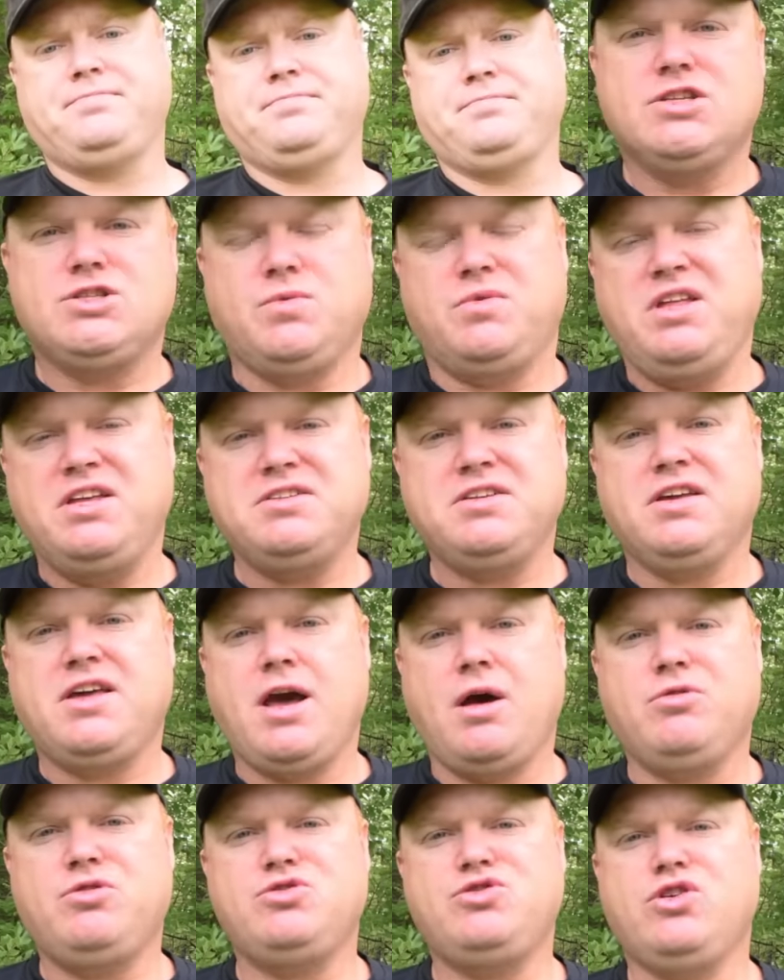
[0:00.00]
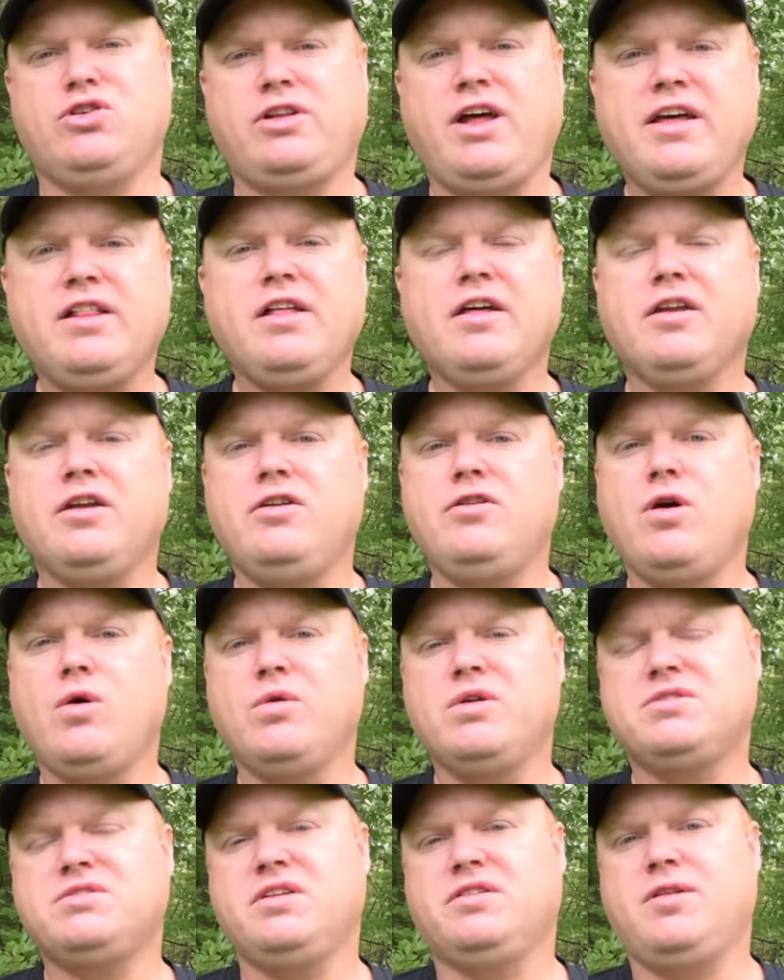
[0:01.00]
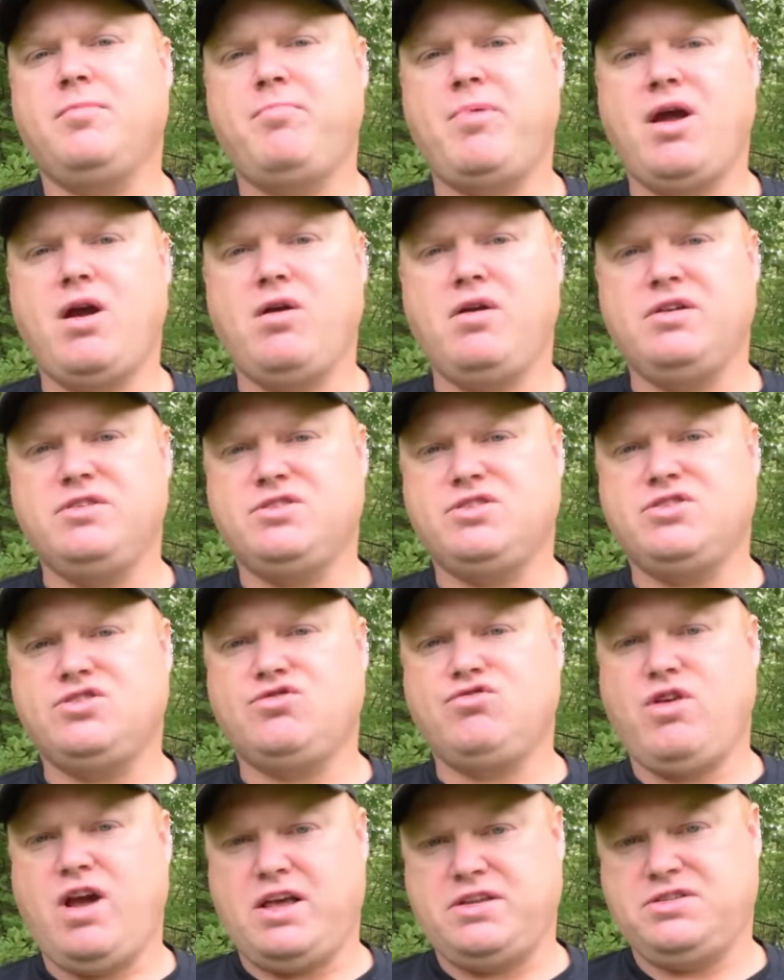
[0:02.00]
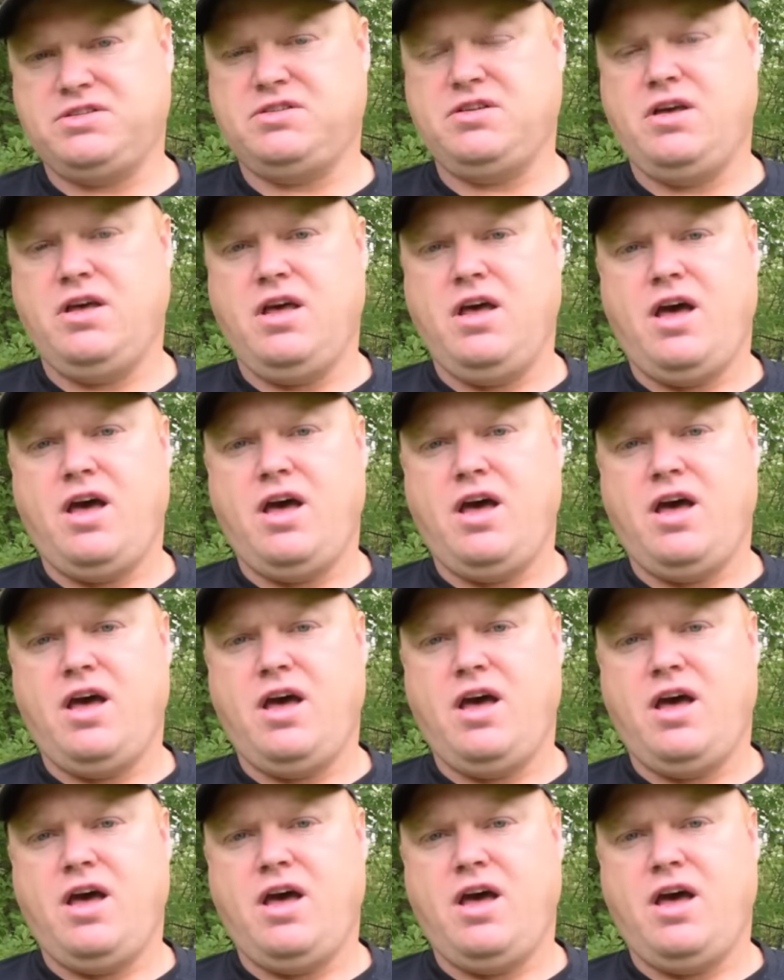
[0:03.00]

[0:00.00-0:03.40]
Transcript: So in these encounters, you're likely going to notice that the bear is stressed.